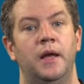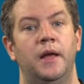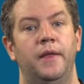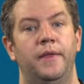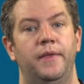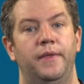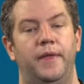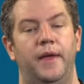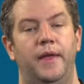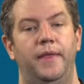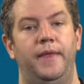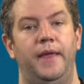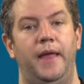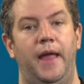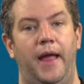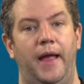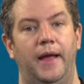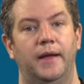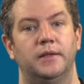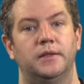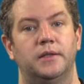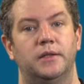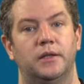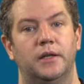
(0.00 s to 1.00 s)
that the
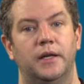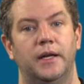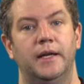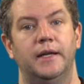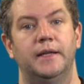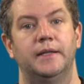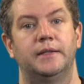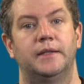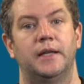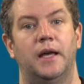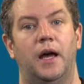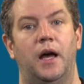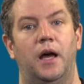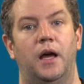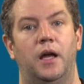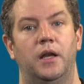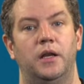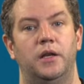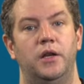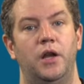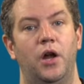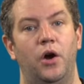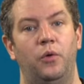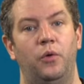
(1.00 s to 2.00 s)
answer is
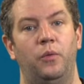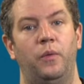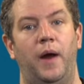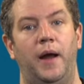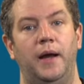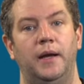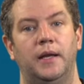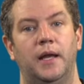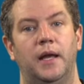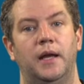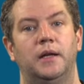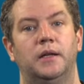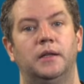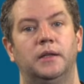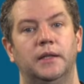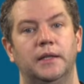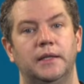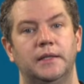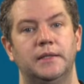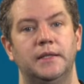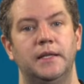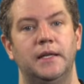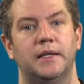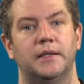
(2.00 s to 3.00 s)
no rectangle
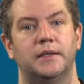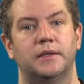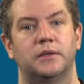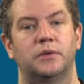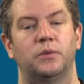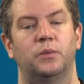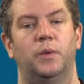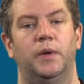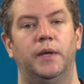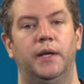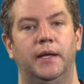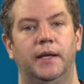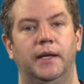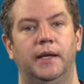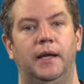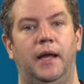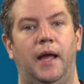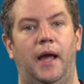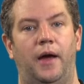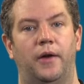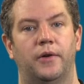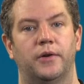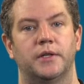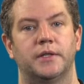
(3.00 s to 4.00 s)
exists when it
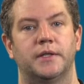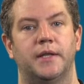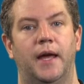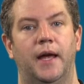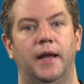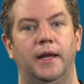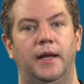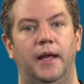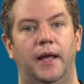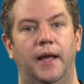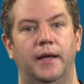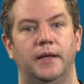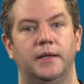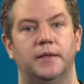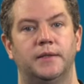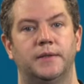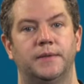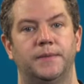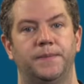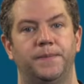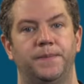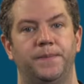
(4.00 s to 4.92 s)
encounters that case.